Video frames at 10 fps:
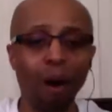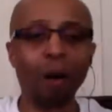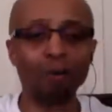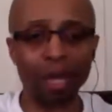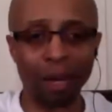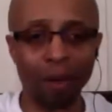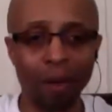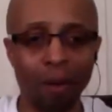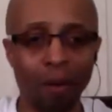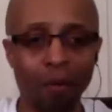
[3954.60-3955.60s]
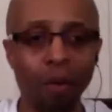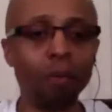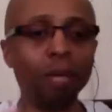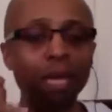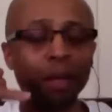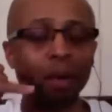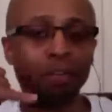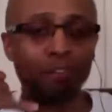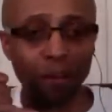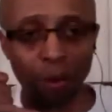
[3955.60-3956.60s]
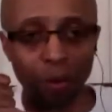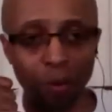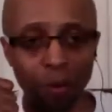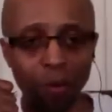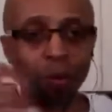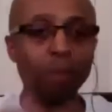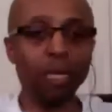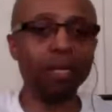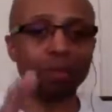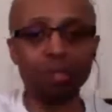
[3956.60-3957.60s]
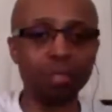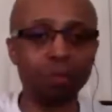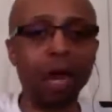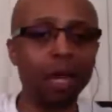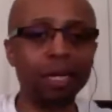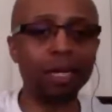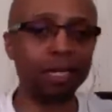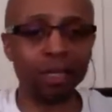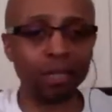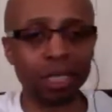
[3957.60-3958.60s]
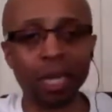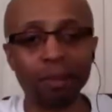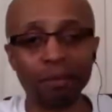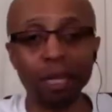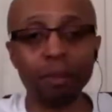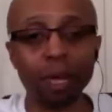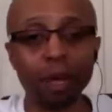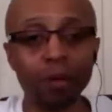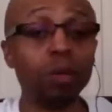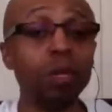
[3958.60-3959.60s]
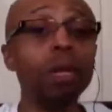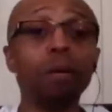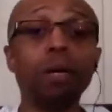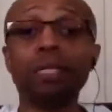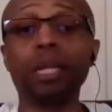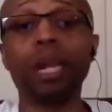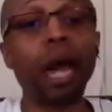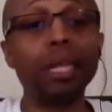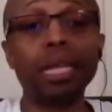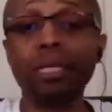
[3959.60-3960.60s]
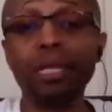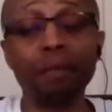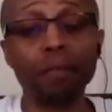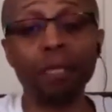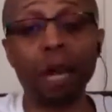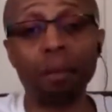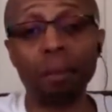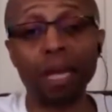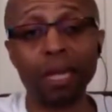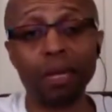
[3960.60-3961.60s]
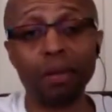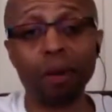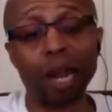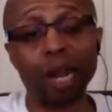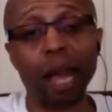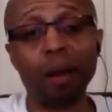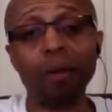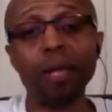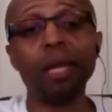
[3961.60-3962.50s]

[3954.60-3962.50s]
all day long or being on the phone or be responding to a ton of emails because a lot of that stuff is automated right now.